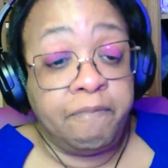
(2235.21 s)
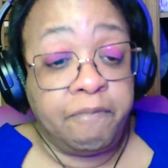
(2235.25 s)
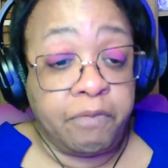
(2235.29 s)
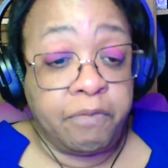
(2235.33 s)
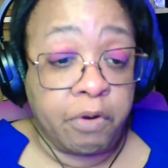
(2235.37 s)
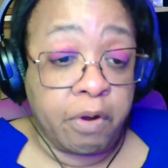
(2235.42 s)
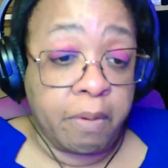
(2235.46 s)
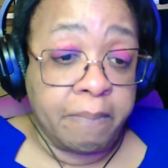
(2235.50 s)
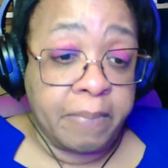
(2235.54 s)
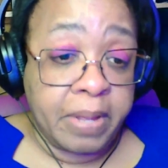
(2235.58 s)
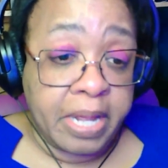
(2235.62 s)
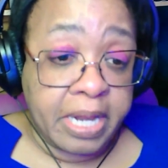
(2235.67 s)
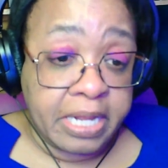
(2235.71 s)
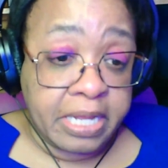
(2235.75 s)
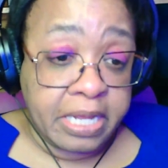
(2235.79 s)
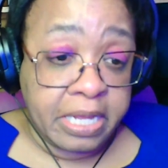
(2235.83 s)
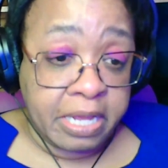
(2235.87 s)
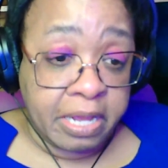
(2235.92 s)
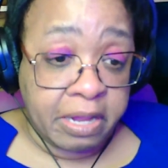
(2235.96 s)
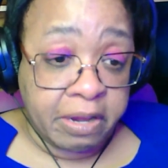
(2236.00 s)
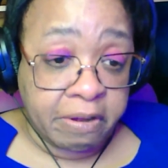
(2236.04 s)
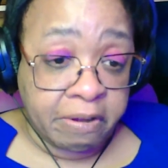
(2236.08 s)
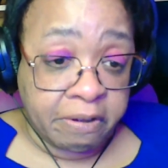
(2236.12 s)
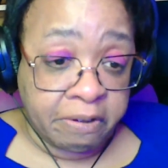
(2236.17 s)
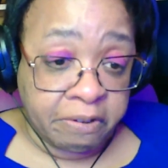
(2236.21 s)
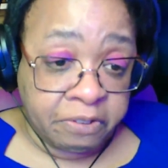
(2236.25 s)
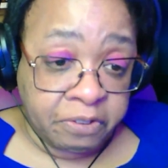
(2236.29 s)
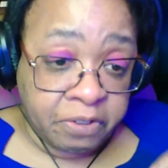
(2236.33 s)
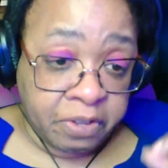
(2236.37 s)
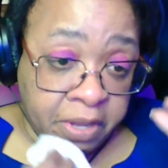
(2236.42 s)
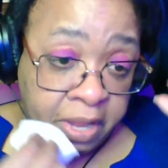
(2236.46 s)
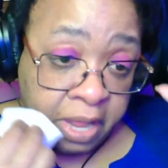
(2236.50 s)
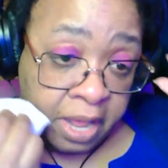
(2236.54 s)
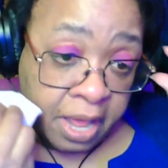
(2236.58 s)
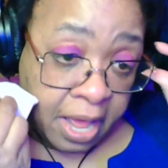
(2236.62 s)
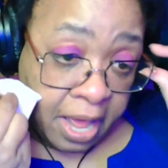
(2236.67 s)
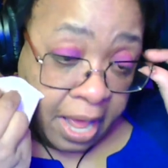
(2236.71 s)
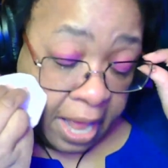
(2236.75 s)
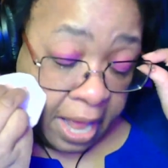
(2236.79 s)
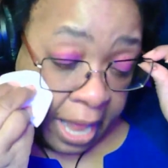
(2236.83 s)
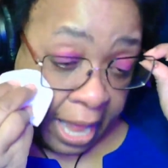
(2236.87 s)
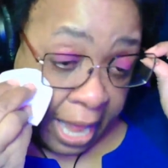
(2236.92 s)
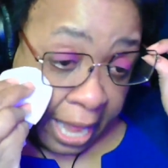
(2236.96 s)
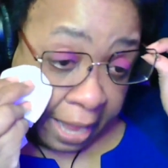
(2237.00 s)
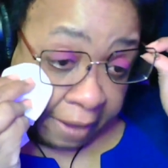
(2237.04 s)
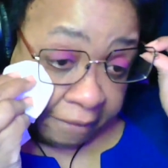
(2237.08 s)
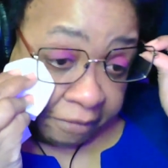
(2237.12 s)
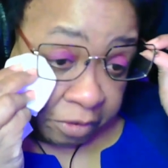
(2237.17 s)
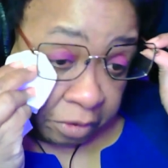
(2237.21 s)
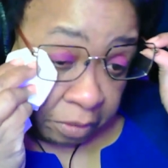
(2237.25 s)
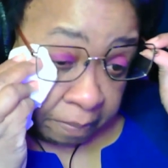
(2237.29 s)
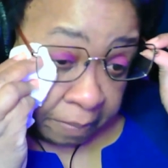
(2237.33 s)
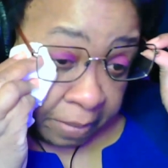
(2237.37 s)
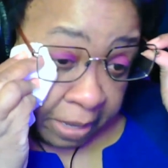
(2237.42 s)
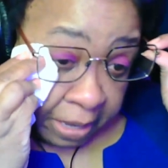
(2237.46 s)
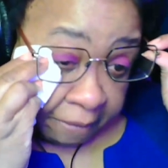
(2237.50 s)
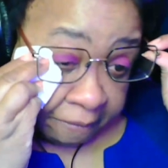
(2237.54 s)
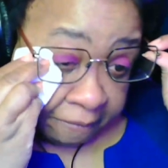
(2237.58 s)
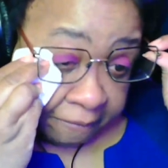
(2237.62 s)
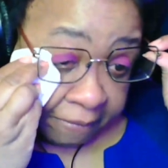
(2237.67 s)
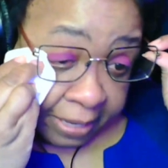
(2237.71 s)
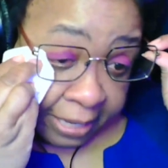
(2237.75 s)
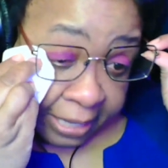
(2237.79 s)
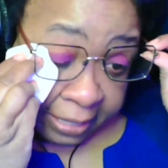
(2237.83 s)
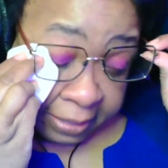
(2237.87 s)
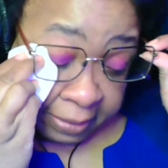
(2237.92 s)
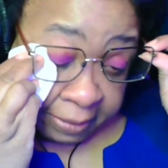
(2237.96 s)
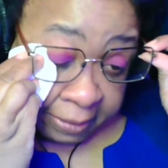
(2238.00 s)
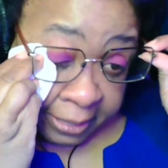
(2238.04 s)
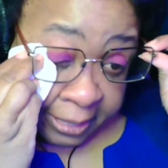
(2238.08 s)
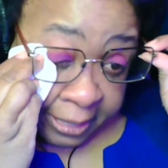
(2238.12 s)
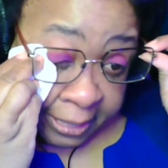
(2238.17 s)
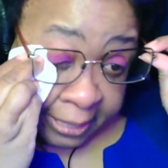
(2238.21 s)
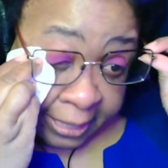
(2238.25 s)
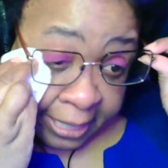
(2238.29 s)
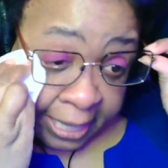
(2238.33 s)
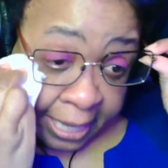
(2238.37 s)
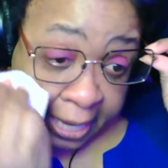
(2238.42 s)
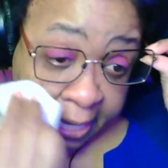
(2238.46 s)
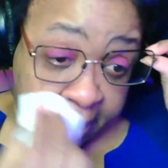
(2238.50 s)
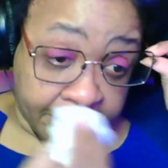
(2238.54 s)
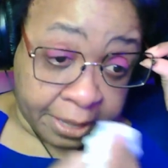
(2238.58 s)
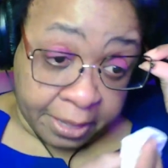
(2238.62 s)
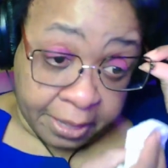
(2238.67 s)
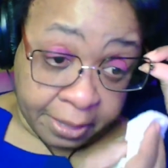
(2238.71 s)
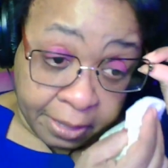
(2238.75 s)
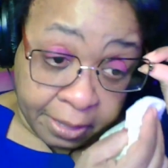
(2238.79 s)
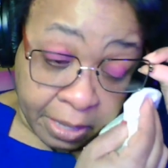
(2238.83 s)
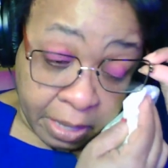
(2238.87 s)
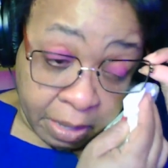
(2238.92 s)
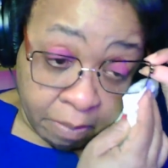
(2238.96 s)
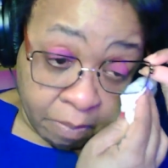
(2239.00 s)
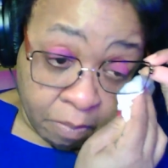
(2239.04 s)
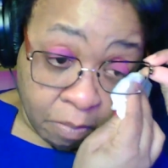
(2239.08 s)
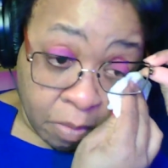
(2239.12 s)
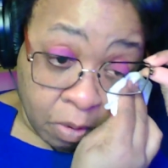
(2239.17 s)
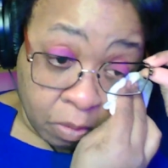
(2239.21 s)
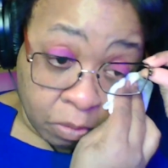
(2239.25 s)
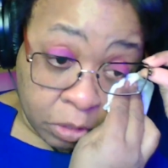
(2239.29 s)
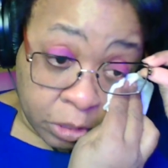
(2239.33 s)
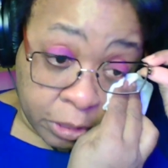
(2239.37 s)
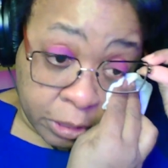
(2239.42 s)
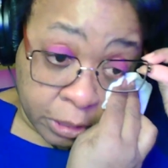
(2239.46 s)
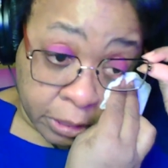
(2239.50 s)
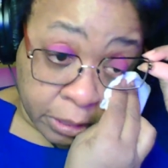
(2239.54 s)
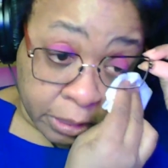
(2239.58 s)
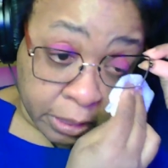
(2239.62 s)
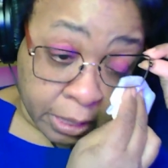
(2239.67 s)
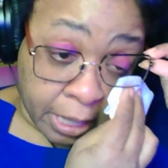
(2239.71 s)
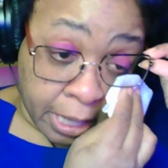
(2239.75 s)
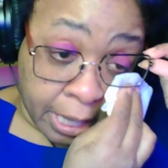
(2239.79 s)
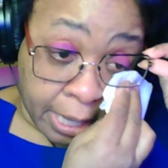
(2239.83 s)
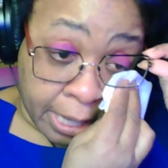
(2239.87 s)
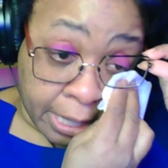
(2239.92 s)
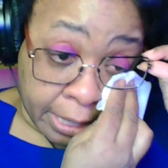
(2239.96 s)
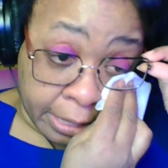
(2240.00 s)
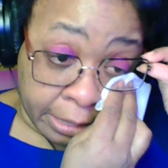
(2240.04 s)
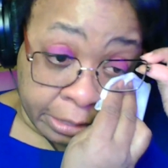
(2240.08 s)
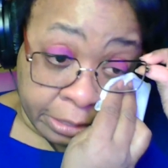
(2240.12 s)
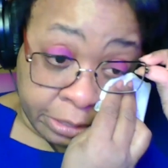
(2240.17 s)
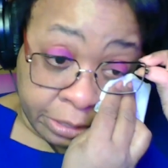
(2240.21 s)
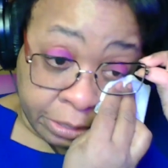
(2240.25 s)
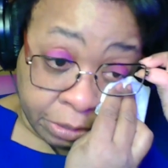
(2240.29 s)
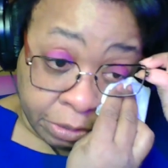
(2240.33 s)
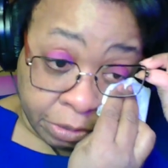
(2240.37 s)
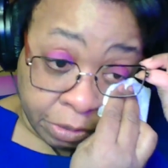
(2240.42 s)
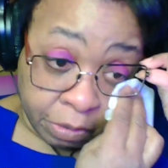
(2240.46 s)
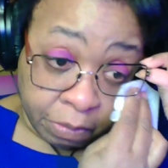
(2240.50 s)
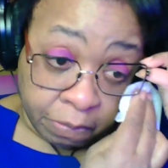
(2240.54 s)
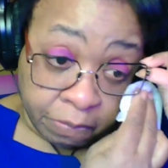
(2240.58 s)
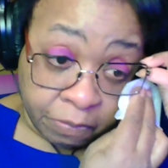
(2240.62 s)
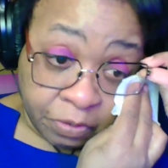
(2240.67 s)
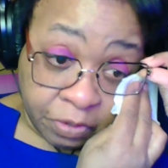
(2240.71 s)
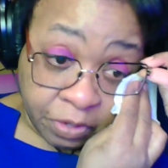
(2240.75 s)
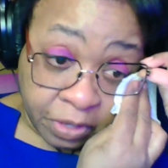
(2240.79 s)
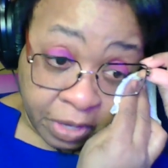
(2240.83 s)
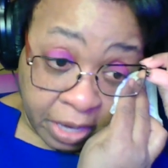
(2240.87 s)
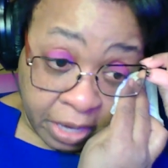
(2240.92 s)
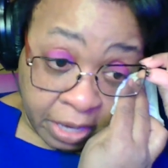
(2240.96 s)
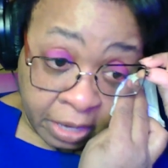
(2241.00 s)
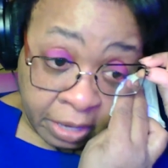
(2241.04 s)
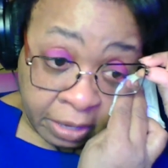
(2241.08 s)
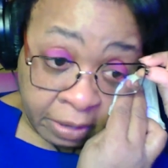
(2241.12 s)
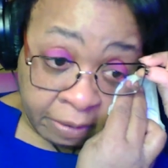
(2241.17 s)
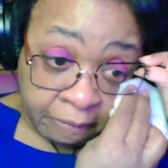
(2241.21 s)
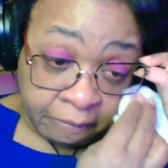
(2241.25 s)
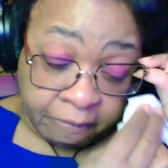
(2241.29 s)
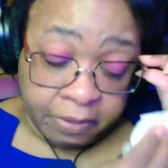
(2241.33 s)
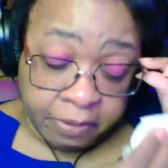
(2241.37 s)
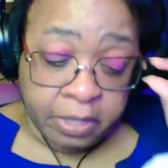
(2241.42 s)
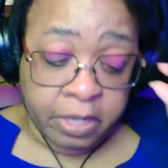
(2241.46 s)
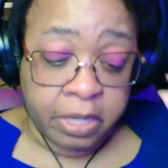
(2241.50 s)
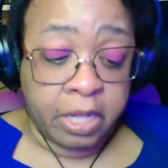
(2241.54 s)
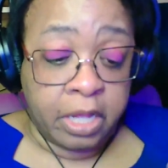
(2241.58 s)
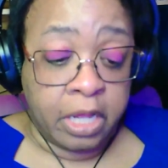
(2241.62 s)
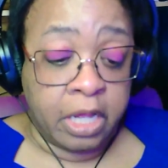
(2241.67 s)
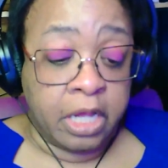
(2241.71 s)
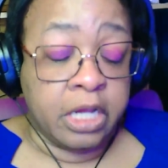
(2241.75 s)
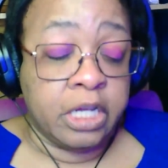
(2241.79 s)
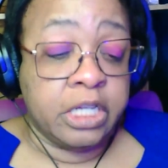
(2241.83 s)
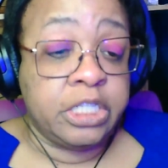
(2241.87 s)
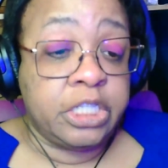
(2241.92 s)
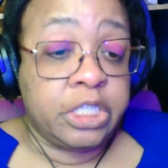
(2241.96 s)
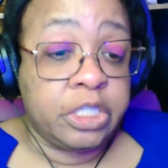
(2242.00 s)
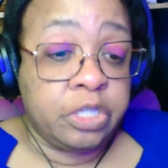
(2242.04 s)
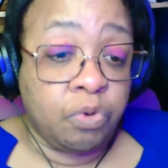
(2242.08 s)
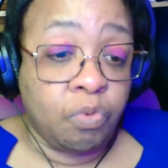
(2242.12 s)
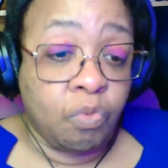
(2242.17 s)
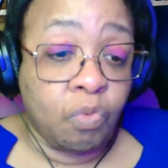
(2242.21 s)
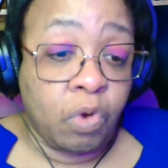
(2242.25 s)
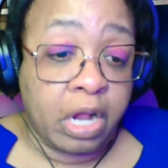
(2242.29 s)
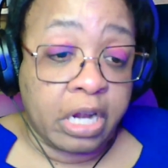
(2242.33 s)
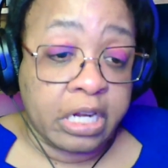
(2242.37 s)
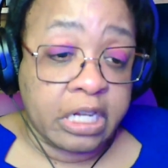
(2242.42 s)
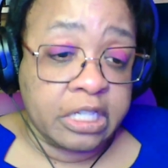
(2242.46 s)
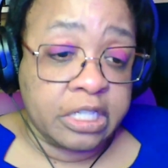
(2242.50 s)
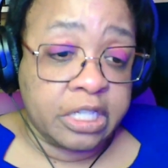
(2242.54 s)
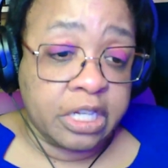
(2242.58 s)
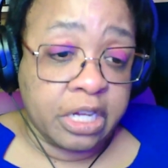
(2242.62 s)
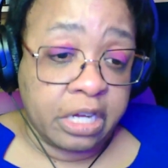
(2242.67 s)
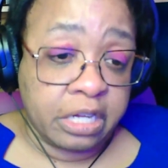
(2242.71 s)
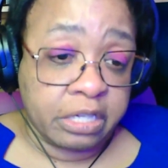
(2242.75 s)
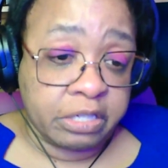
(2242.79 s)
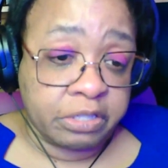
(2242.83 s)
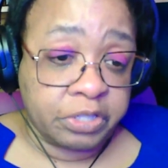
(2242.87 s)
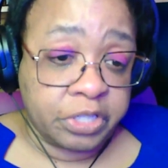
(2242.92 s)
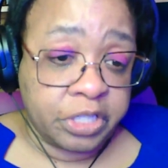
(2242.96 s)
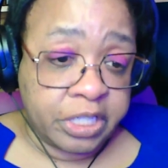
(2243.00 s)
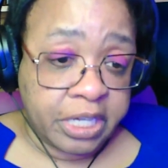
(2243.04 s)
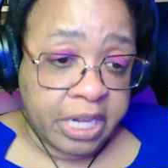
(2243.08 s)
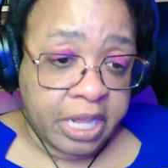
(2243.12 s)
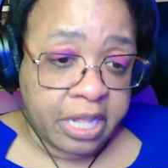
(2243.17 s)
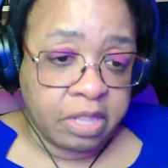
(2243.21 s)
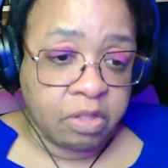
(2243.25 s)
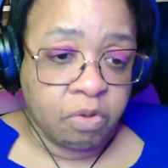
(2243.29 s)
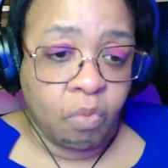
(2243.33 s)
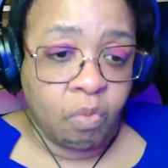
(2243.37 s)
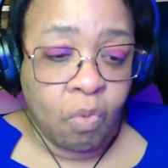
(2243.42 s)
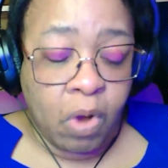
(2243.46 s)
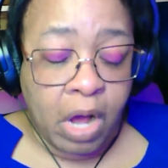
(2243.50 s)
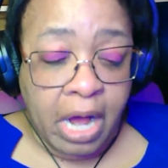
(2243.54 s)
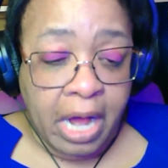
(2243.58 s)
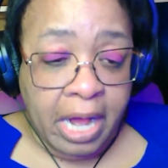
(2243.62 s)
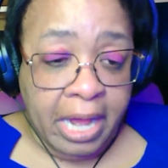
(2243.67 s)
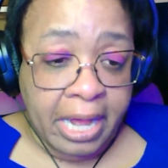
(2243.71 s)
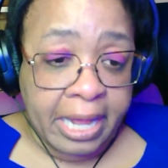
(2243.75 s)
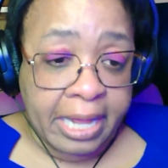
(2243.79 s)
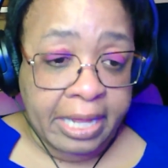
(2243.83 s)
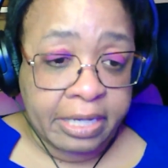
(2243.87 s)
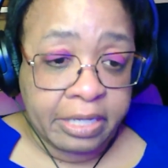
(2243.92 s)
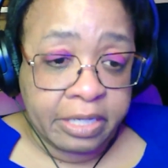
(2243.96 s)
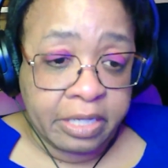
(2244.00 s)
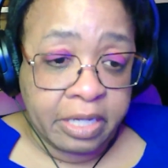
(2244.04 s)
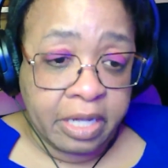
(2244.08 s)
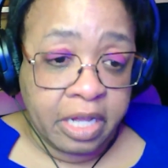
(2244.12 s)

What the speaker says: for many years after my father's death, emotionally, in terms of she wanted to understand the why.